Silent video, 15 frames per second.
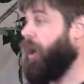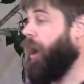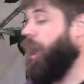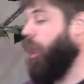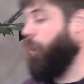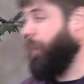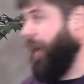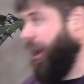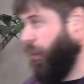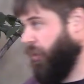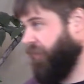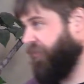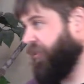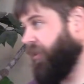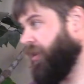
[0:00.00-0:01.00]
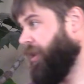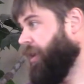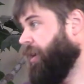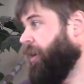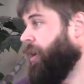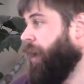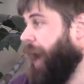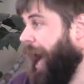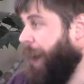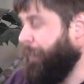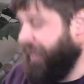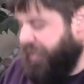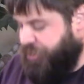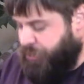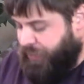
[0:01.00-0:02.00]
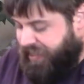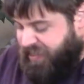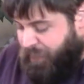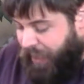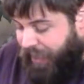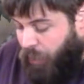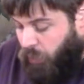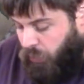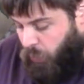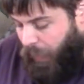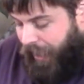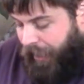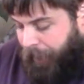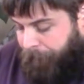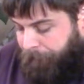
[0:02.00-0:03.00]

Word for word: all powerful, I'm going to do this my own way.